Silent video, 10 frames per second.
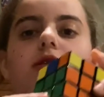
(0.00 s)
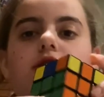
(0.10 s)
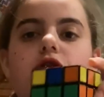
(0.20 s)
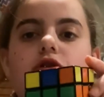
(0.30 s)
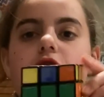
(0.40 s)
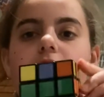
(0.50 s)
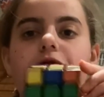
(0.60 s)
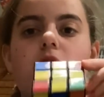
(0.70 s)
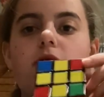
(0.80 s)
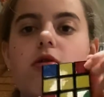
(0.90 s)
So you have
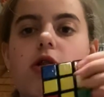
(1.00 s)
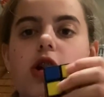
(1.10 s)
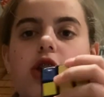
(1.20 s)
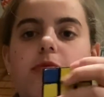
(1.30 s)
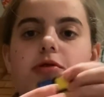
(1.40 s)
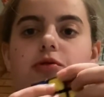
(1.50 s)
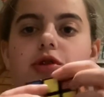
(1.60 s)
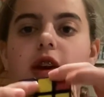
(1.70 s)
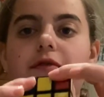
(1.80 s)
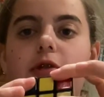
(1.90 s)
no corner cubes, you
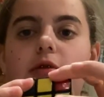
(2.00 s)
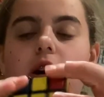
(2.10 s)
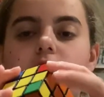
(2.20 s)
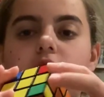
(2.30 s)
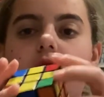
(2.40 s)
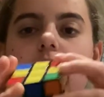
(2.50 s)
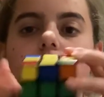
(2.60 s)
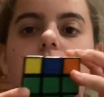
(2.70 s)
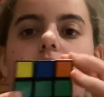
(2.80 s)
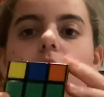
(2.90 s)
just have the cross. So
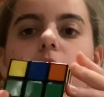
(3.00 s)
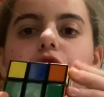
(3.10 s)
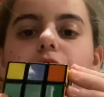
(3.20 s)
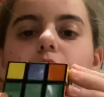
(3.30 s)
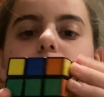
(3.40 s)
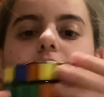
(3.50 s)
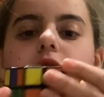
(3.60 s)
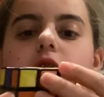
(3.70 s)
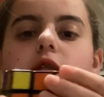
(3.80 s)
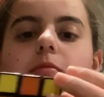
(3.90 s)
hold your Rubik's
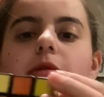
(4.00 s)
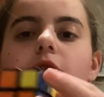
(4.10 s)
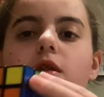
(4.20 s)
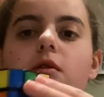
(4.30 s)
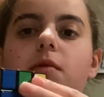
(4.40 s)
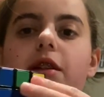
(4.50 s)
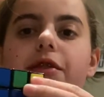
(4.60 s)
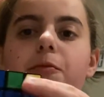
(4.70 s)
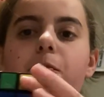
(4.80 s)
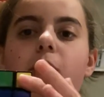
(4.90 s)
Cube
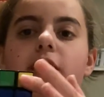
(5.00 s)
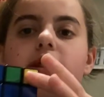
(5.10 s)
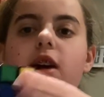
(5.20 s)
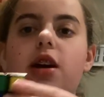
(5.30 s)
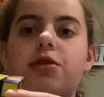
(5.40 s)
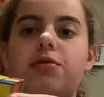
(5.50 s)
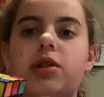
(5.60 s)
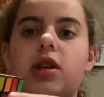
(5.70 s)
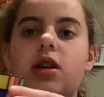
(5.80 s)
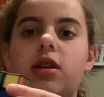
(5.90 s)
with one, you
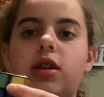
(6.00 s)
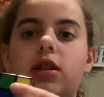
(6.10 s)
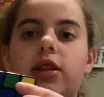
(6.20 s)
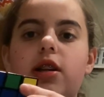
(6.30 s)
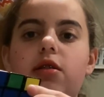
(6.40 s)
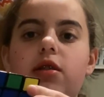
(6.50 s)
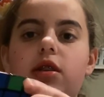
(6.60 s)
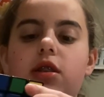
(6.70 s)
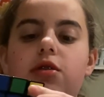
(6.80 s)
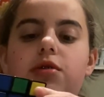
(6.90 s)
see
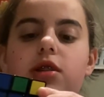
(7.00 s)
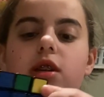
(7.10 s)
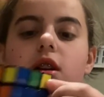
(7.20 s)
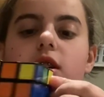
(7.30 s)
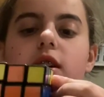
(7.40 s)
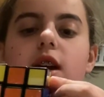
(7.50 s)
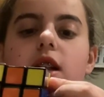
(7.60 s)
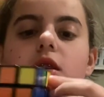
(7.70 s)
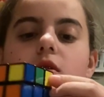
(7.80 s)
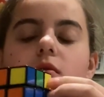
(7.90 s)
a
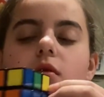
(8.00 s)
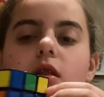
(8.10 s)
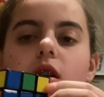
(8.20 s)
yellow,